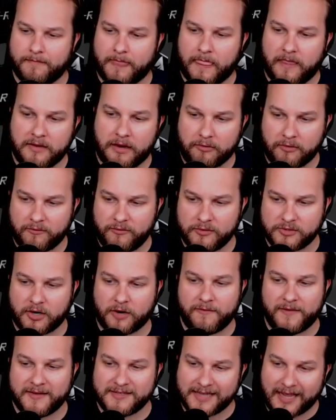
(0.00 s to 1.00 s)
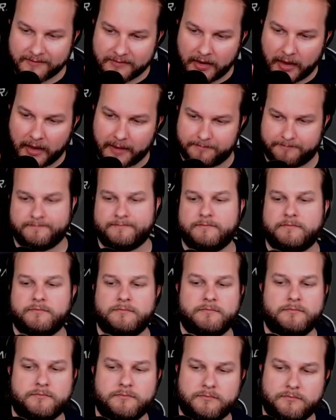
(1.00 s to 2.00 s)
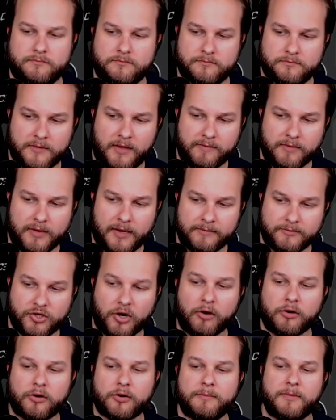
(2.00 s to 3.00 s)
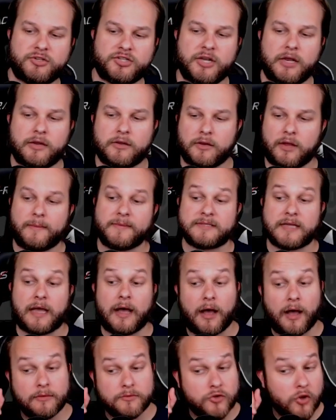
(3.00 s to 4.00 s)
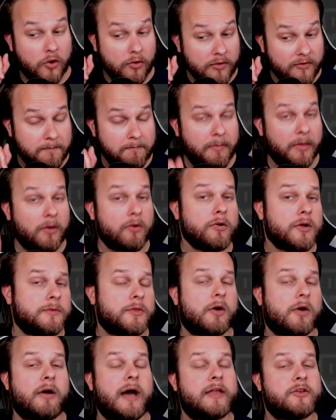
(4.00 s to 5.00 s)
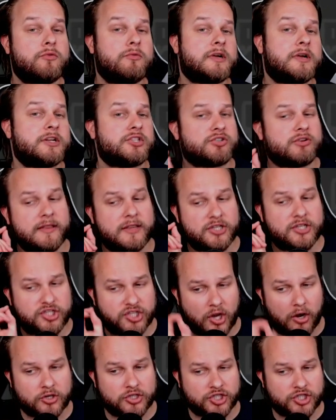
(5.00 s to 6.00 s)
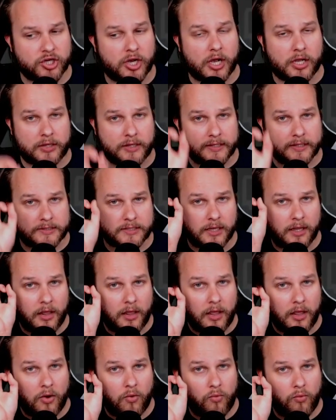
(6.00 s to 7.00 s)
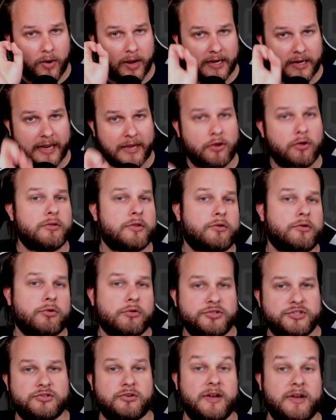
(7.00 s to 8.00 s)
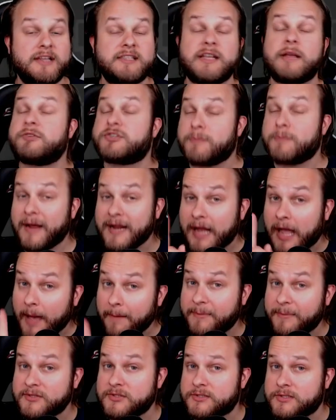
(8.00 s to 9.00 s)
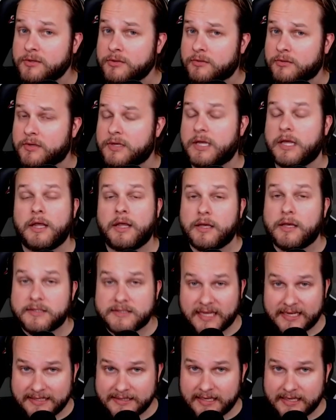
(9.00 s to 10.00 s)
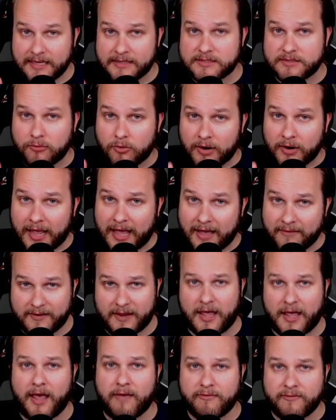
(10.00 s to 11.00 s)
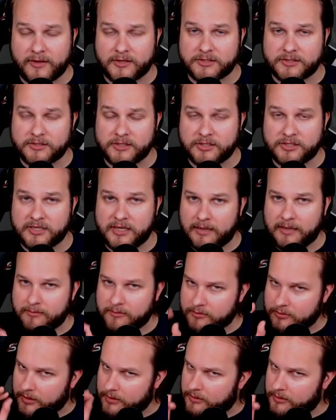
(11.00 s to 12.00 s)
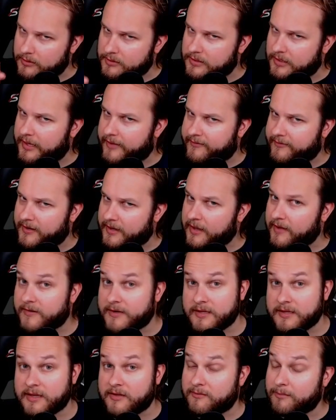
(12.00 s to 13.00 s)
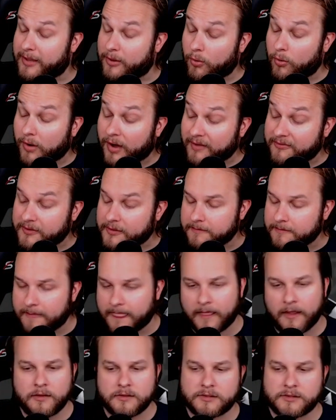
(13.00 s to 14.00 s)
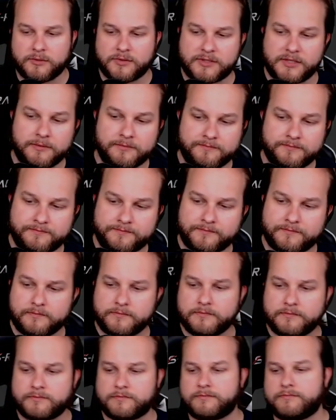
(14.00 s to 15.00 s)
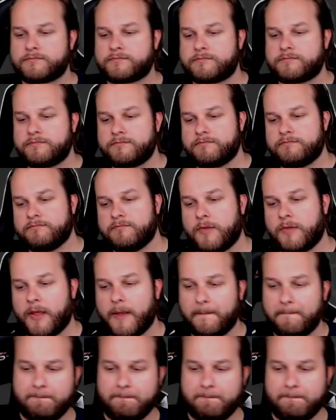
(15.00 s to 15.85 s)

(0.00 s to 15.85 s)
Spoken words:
Did I review Scarface? I have not. Dark or milk chocolate almonds? Going with milk, though. I do want to try the dark chocolate when I go to the grocery store next time, which might happen soon, because I need to get some more half and half eventually. Chat, I'm running low on the half and half. I need to have my coffee. So we'll see. Yeah.